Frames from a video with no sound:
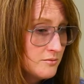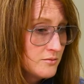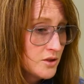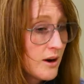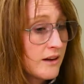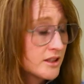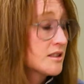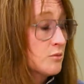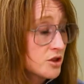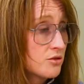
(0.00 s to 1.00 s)
So having
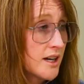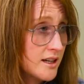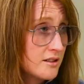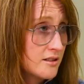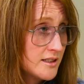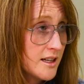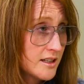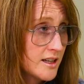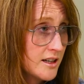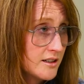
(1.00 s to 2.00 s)
someone trained and
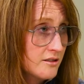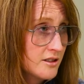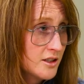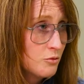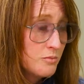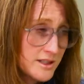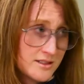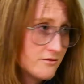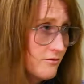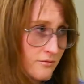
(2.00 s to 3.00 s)
dedicated would be
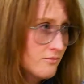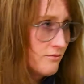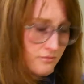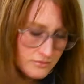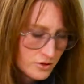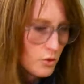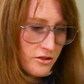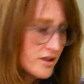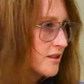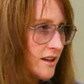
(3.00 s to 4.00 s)
the
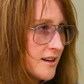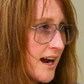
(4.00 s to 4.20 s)
one thing that